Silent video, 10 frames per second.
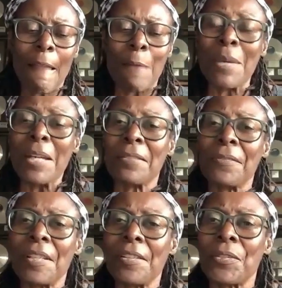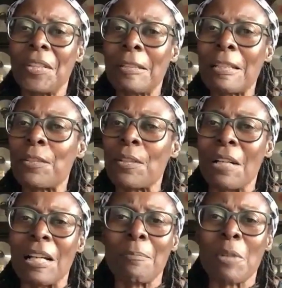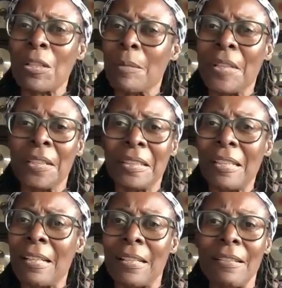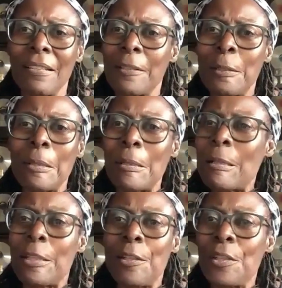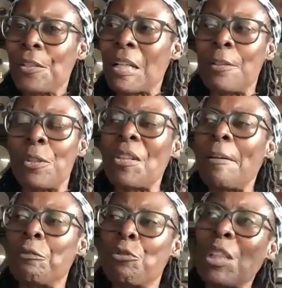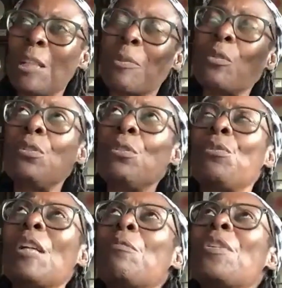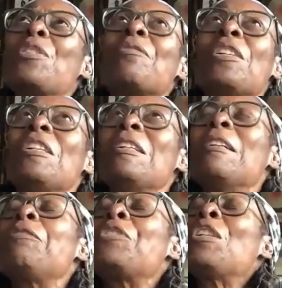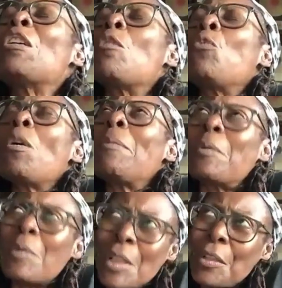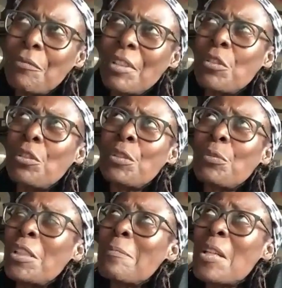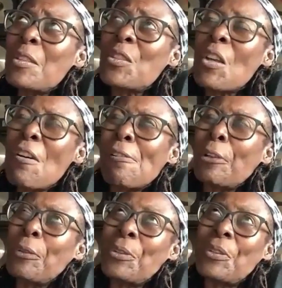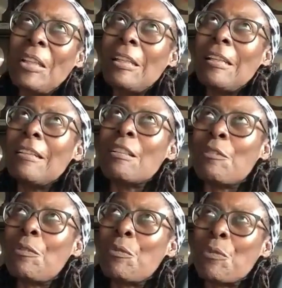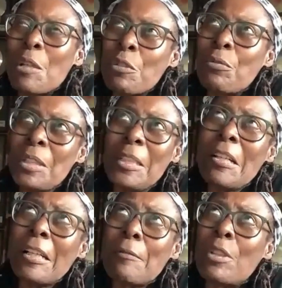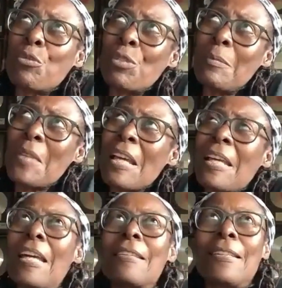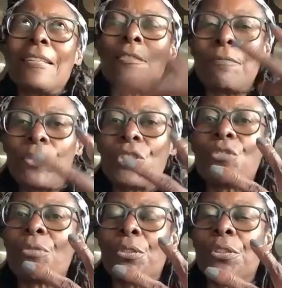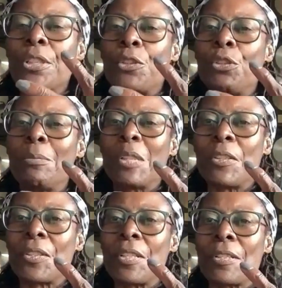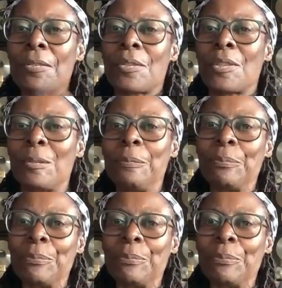and manifesting. I'm all about that. You know, I used to have dreams. Oh, I wonder if Dionne Warwick could record one of my songs. When I was really young, I would dream that, and then she's recorded 2 of my songs.